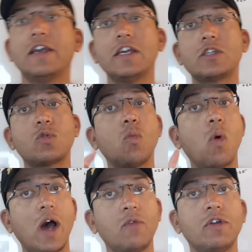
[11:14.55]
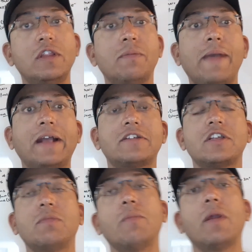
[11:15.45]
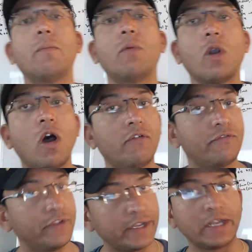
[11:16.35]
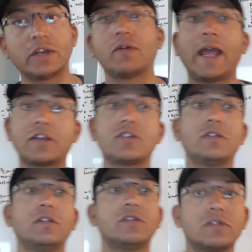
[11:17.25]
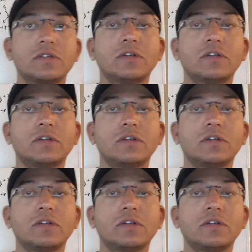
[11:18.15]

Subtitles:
is one with the maximum number of weak interactions.